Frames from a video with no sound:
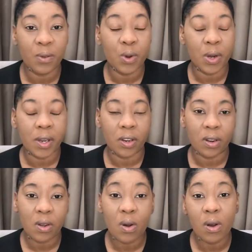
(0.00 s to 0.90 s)
for your
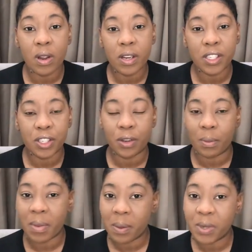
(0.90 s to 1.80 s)
course, your
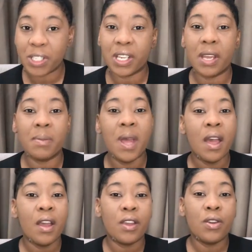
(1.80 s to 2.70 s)
membership,
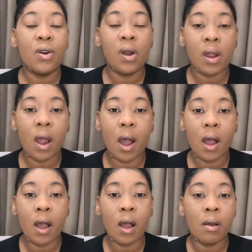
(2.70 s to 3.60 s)
your
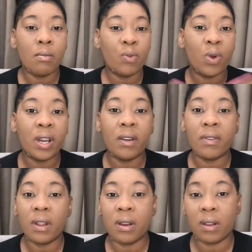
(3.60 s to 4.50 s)
um,
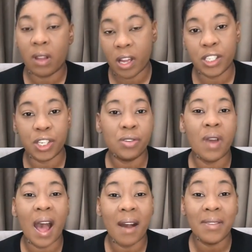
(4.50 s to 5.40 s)
whatever launch you
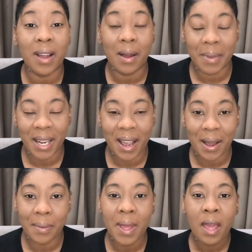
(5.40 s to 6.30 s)
have coming
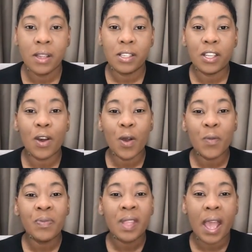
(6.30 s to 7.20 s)
up.
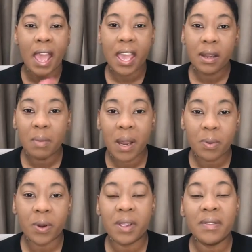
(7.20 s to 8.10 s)
So in my
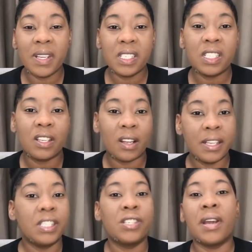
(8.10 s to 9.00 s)
previous
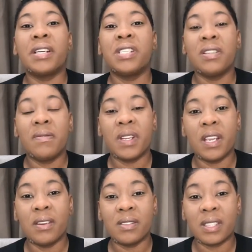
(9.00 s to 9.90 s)
launch strategy
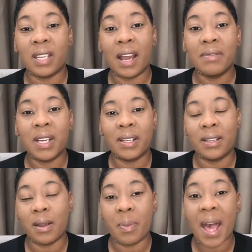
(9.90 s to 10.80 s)
videos that I've done
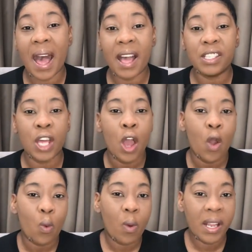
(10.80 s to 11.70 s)
in the past,
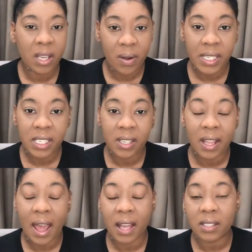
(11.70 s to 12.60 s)
one question
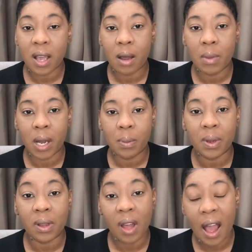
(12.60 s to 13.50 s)
that has come up a
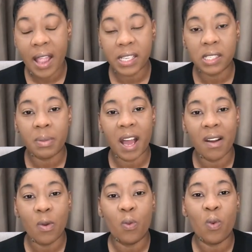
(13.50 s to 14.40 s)
lot is
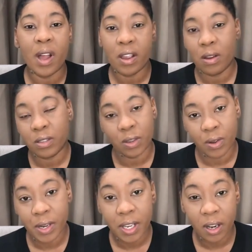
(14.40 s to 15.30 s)
about what goes
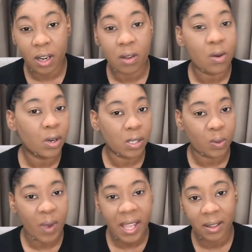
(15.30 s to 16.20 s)
on your course
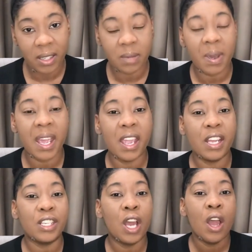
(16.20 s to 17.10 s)
waitlist
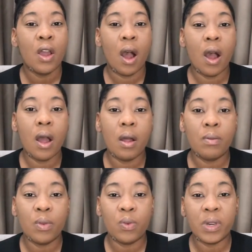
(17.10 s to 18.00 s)
page,
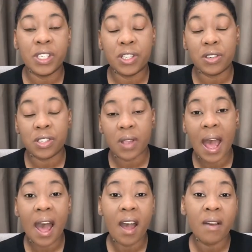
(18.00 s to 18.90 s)
um, what should you
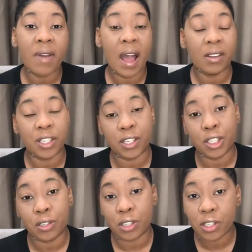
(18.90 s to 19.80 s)
have, how should
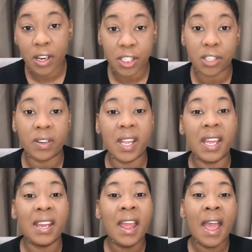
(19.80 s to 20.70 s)
you structure
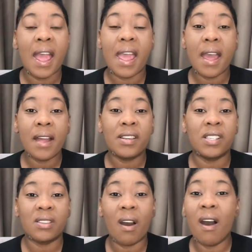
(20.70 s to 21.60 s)
it, and
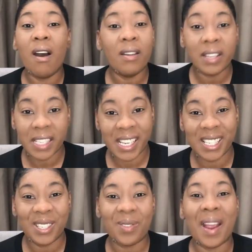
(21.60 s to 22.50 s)
just all the
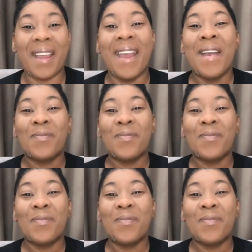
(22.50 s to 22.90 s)
deets, right?